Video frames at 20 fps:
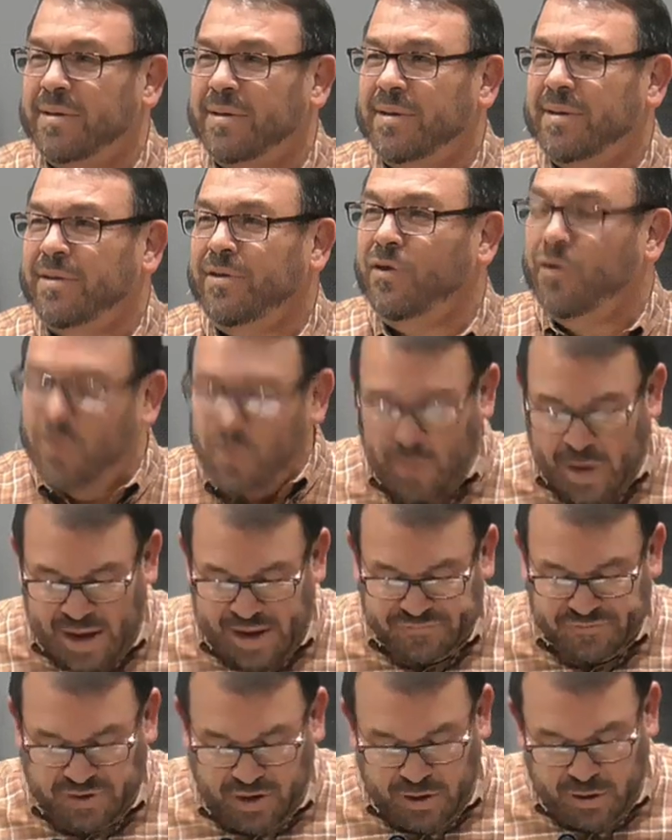You don't
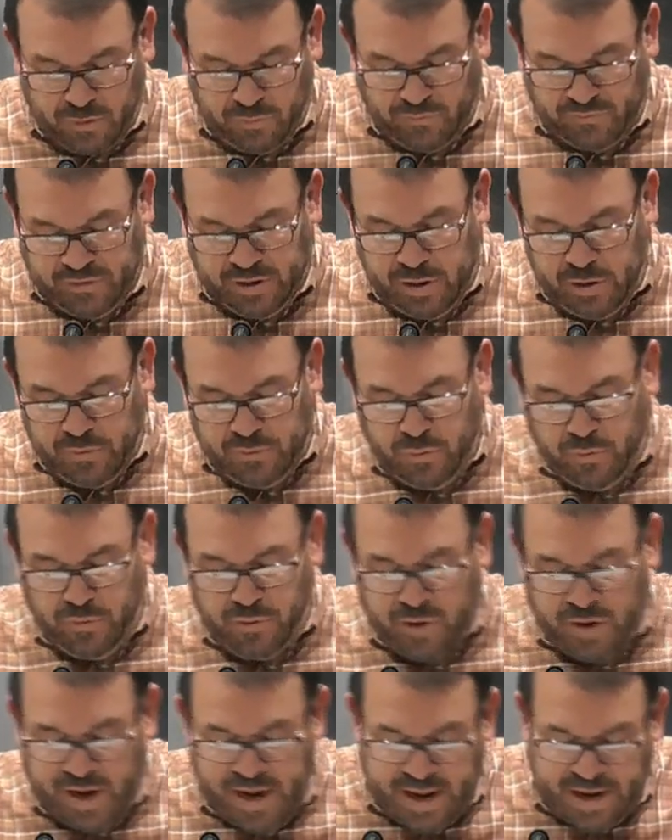have to go to
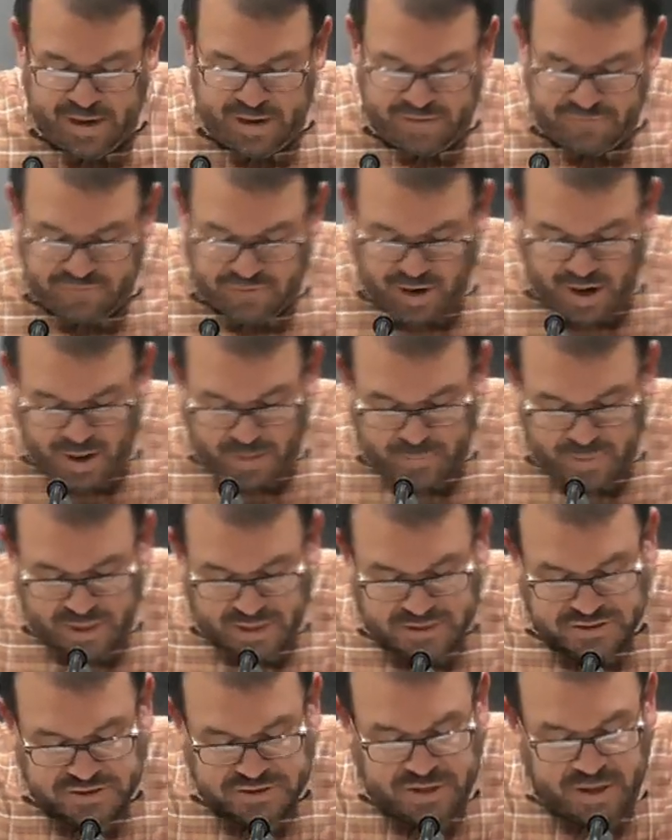their negative
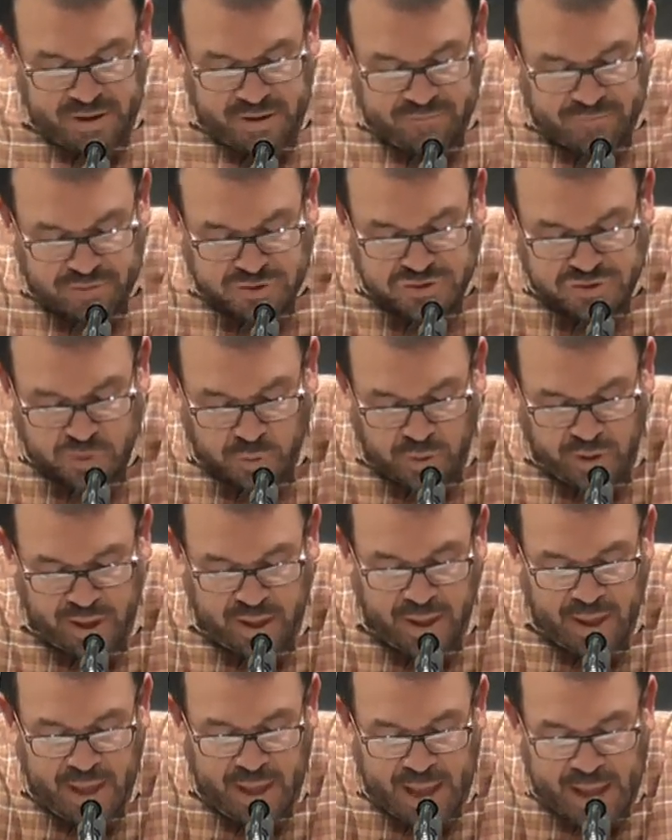comments. Verse 20,
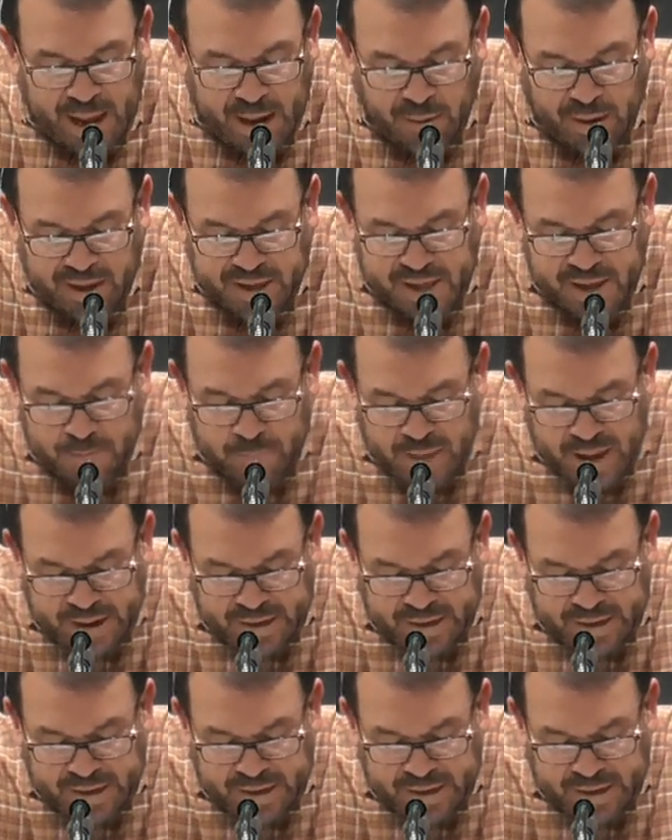how I kept back